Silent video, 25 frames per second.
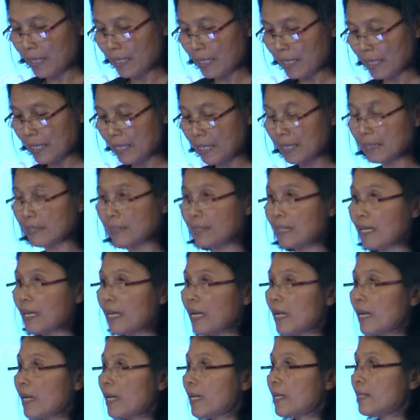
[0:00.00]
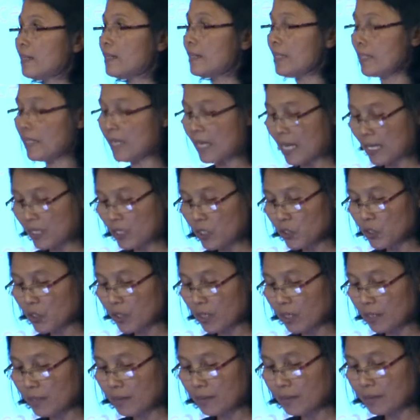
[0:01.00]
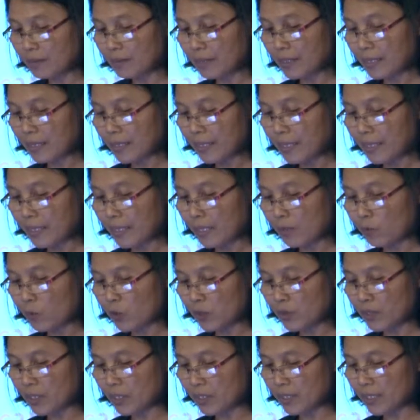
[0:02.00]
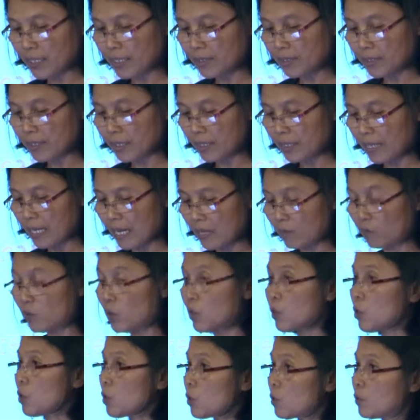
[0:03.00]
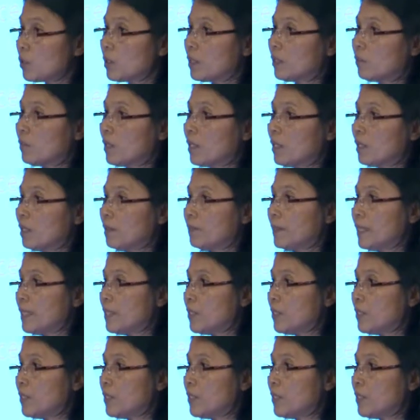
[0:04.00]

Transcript: And in addition, it was suggested that we should develop a